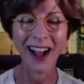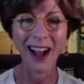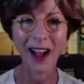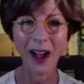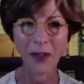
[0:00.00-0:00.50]

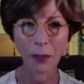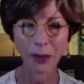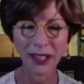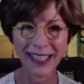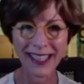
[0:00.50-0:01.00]
the
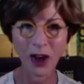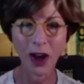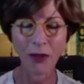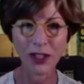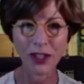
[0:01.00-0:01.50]
police
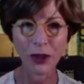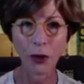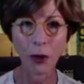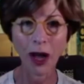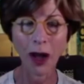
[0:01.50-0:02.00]

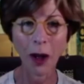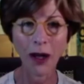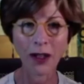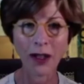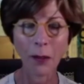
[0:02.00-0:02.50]

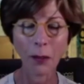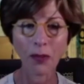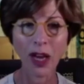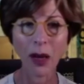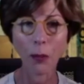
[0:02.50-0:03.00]
officer
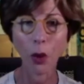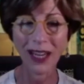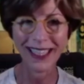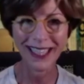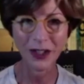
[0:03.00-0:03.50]

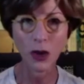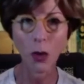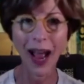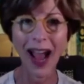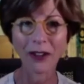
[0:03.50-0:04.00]
pointed
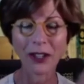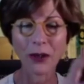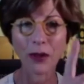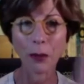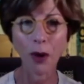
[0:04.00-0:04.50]
you out
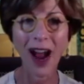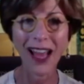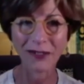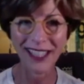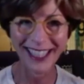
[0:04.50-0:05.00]
to the
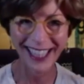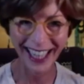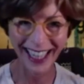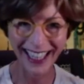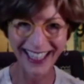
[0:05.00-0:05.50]
private
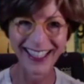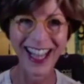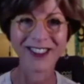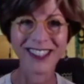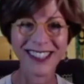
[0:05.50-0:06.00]
dick."
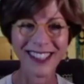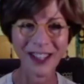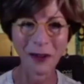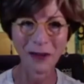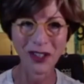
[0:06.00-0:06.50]
That was the
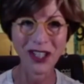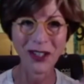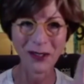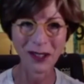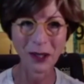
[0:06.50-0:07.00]
term
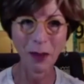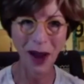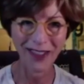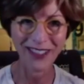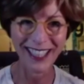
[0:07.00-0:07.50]
she used, the
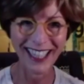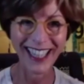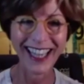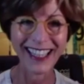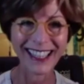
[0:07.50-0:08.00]
private
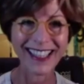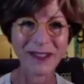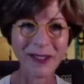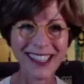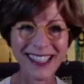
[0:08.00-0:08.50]
dick. I guess
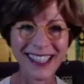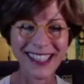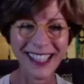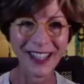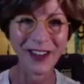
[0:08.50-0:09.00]
he was the
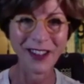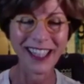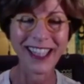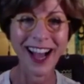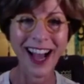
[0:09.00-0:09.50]

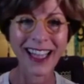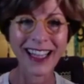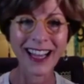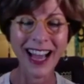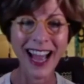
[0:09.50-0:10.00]
security guy